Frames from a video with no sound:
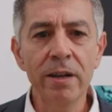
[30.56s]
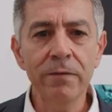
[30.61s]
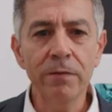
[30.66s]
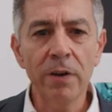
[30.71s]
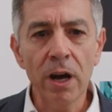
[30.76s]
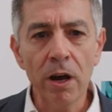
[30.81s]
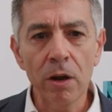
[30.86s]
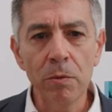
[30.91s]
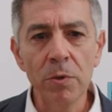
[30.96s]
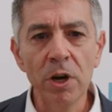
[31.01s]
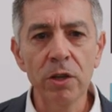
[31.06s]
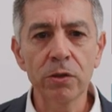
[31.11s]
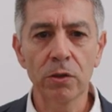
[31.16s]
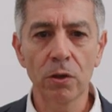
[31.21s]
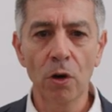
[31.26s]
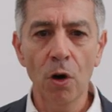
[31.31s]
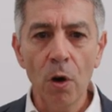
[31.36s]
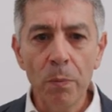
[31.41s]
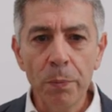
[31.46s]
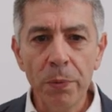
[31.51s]
environment
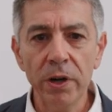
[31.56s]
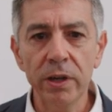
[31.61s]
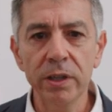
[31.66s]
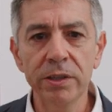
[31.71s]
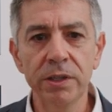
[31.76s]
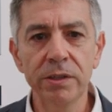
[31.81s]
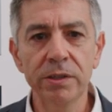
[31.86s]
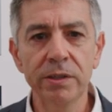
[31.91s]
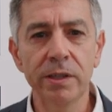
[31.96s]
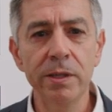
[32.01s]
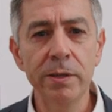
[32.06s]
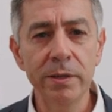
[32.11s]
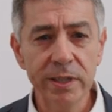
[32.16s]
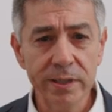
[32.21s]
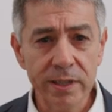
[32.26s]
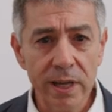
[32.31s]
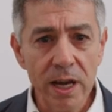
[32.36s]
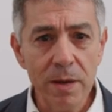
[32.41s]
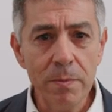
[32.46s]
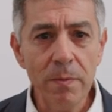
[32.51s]
operating
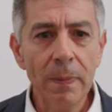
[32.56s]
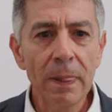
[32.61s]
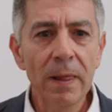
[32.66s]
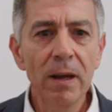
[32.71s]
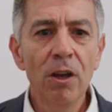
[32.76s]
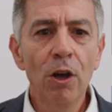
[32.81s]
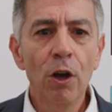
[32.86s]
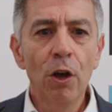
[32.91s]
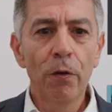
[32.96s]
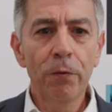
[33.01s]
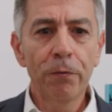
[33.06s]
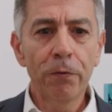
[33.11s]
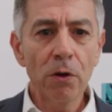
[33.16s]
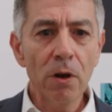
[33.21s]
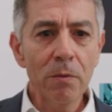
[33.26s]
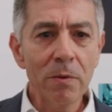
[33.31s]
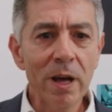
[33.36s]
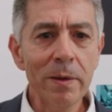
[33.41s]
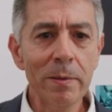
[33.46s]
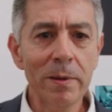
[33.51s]
system
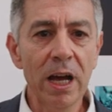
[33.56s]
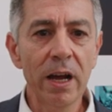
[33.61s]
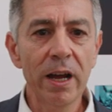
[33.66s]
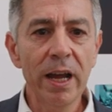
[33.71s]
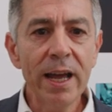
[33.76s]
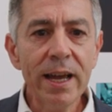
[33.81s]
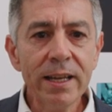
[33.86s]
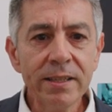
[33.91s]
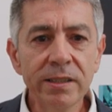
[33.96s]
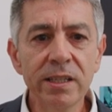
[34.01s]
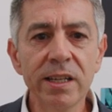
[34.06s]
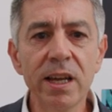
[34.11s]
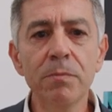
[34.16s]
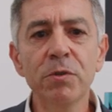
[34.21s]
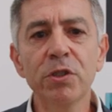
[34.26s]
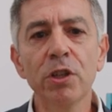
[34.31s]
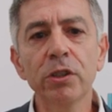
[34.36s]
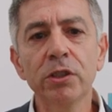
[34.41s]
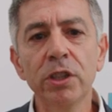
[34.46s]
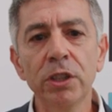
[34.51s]
from an
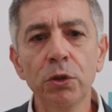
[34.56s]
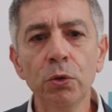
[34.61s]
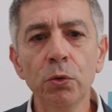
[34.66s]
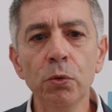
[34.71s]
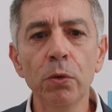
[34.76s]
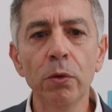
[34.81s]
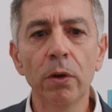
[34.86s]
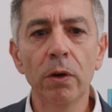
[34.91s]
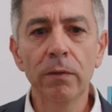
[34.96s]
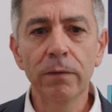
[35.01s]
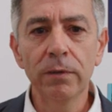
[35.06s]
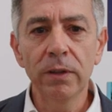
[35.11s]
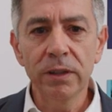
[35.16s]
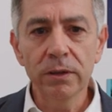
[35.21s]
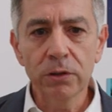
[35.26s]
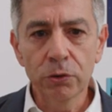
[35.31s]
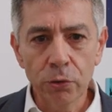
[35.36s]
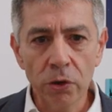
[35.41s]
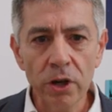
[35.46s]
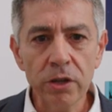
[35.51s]
STM32
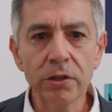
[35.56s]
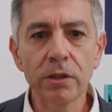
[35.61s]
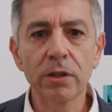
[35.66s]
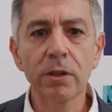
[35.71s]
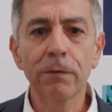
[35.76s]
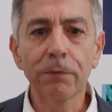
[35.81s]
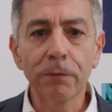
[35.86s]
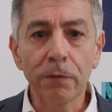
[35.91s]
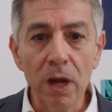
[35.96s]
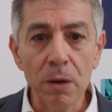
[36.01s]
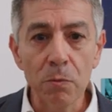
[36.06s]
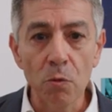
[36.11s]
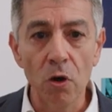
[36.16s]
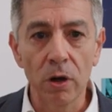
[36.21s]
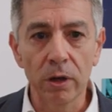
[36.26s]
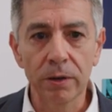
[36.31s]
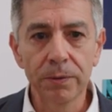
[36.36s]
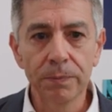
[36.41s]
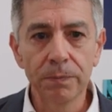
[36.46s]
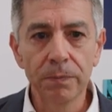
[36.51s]
trust framework.